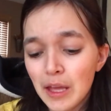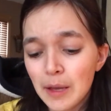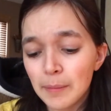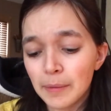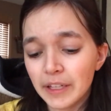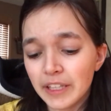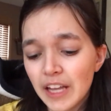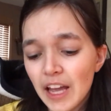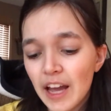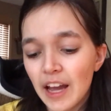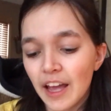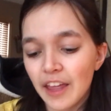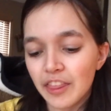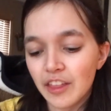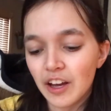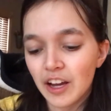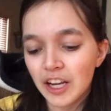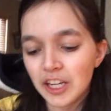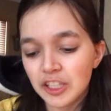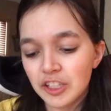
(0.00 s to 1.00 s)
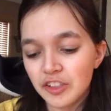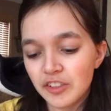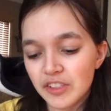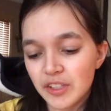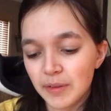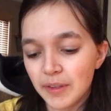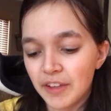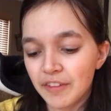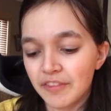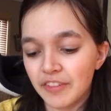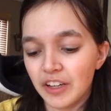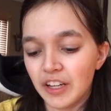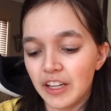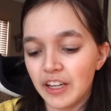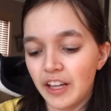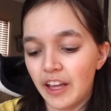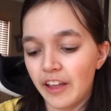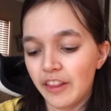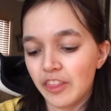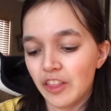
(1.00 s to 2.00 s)
yeah, I thought I'd do something fun.
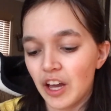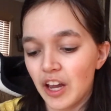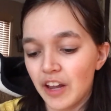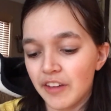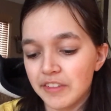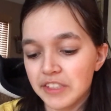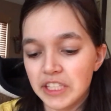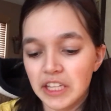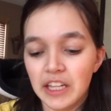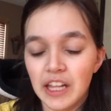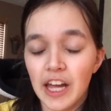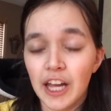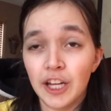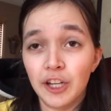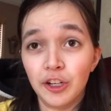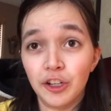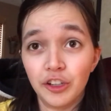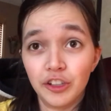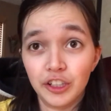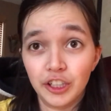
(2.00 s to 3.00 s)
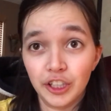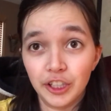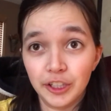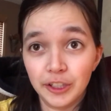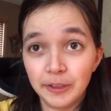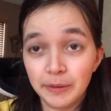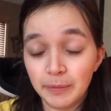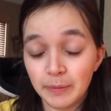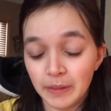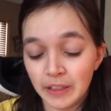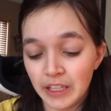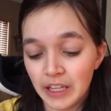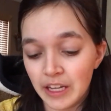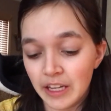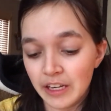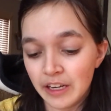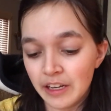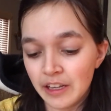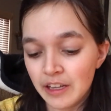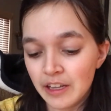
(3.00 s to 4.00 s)
I thought I was a lion earlier, and
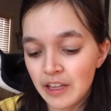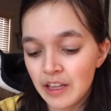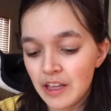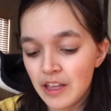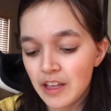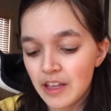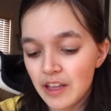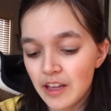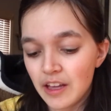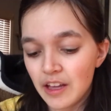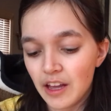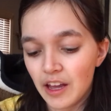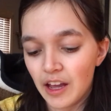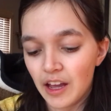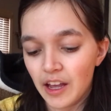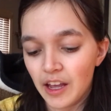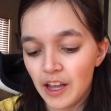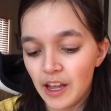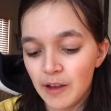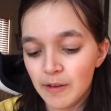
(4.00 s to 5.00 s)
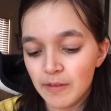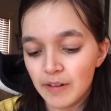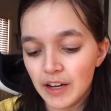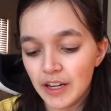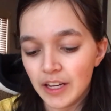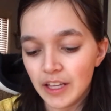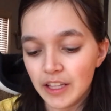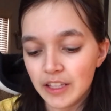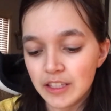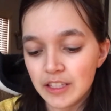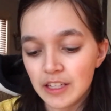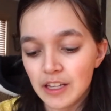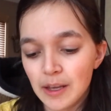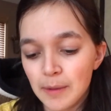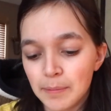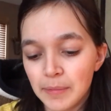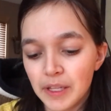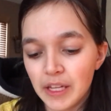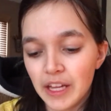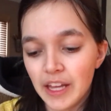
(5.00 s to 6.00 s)
then I wanted to
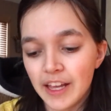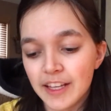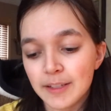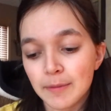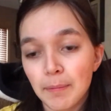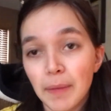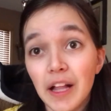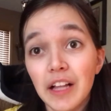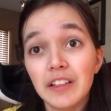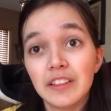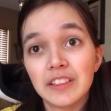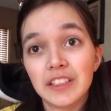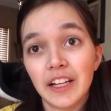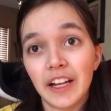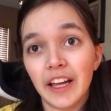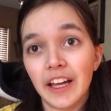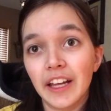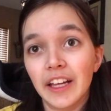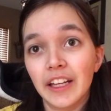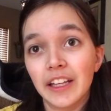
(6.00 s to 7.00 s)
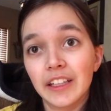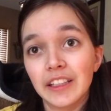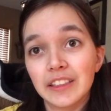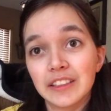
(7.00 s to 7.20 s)
play as Belle today,